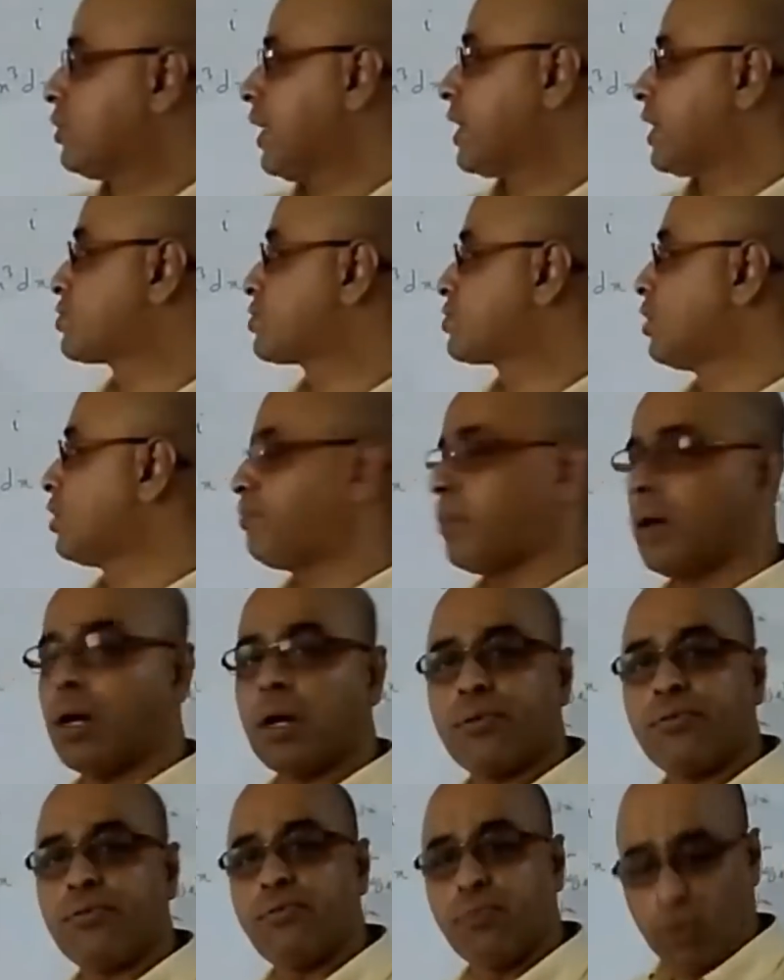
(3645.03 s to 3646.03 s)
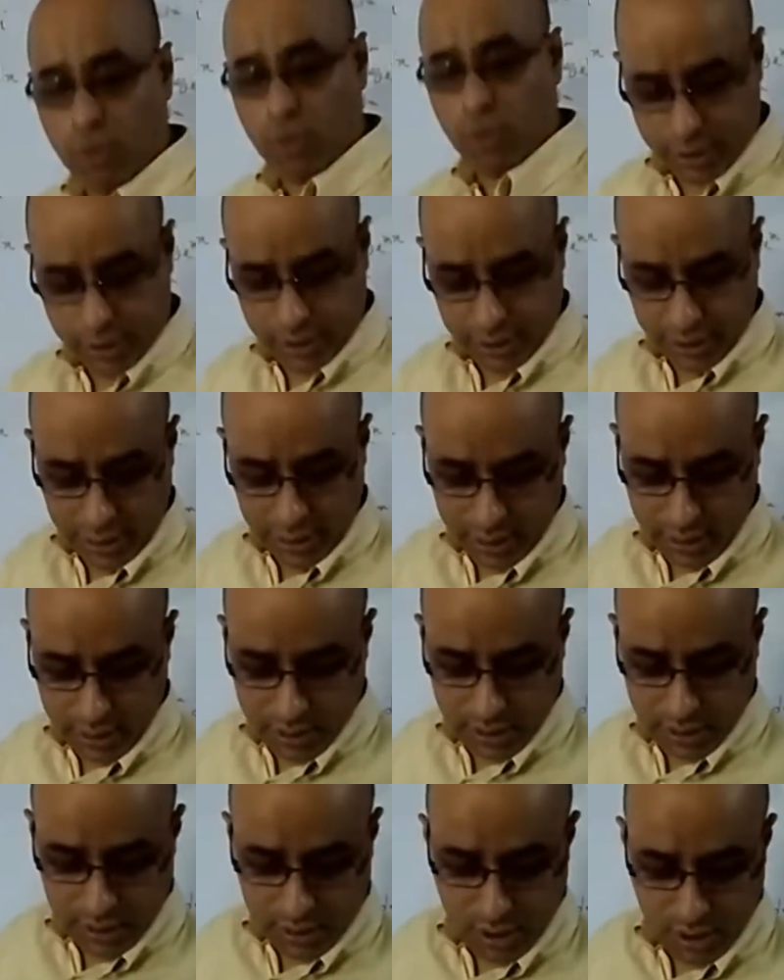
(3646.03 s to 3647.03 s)
x to the power 4
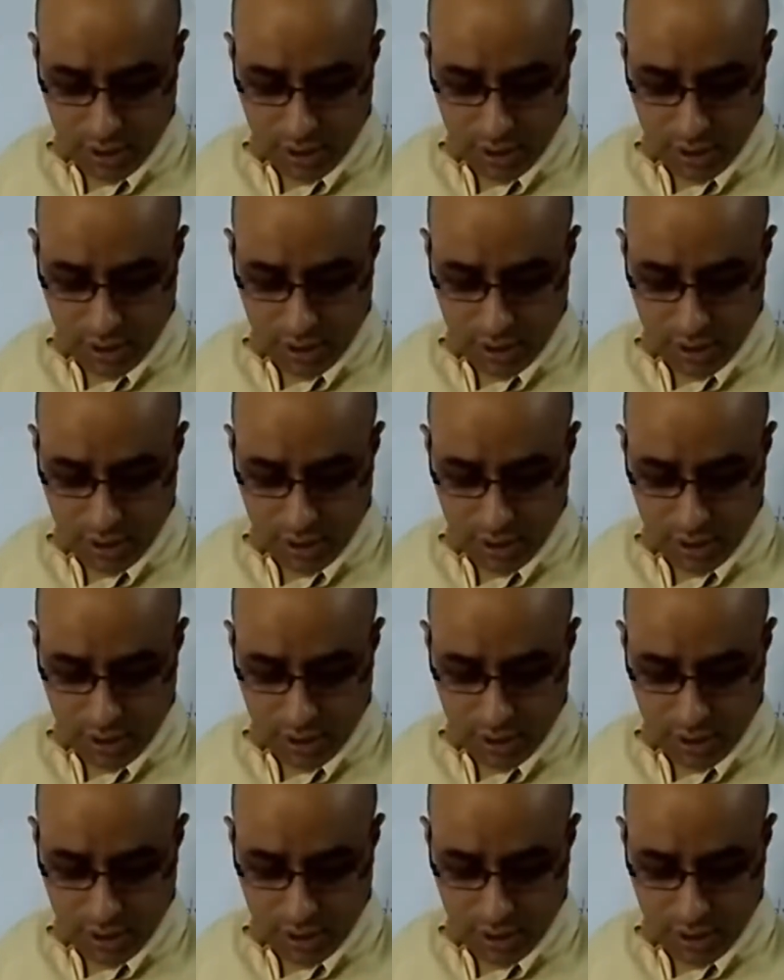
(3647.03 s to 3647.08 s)
dx is